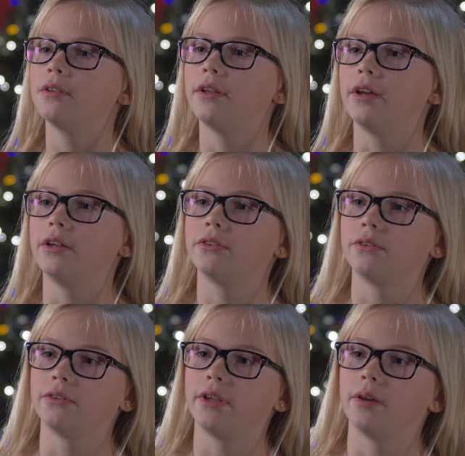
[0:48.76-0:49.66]
the
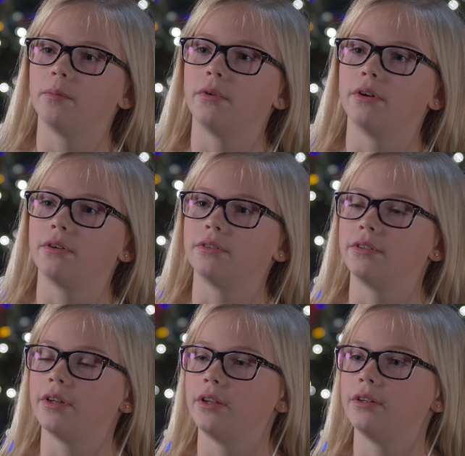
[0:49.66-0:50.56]
angel Gabriel
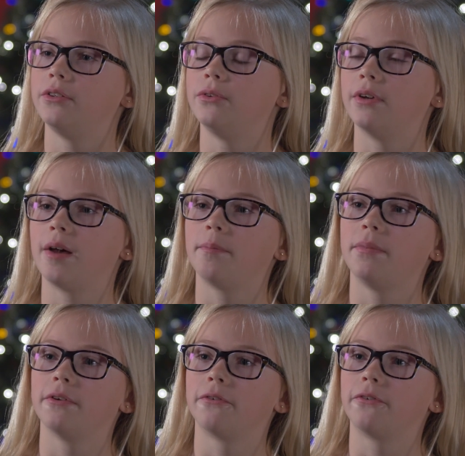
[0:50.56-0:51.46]
said, "Do not
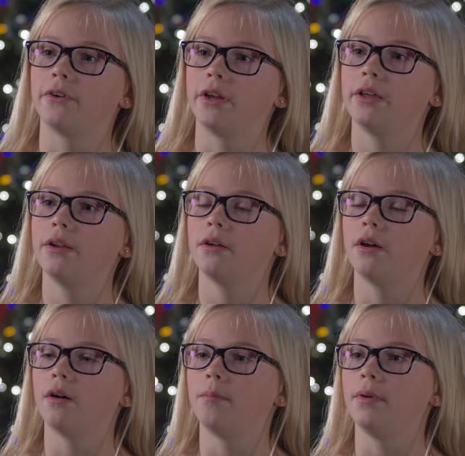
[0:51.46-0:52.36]
be afraid.
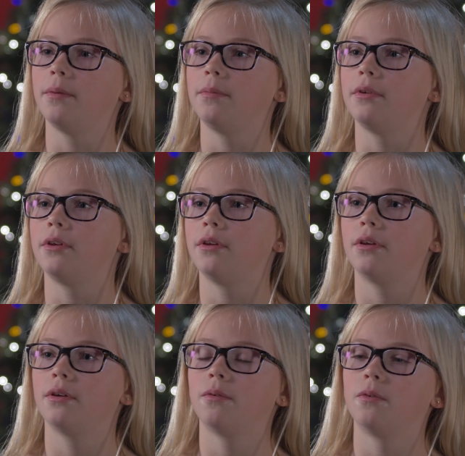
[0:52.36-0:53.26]
A baby
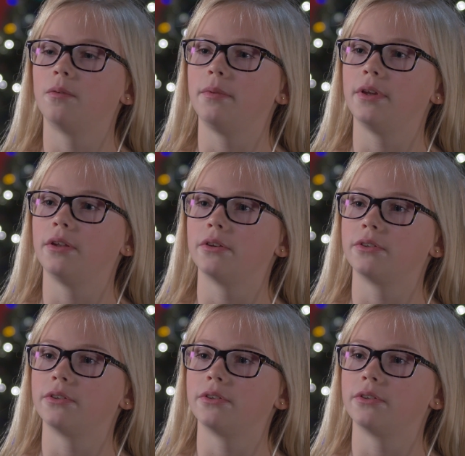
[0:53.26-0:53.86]
will be in your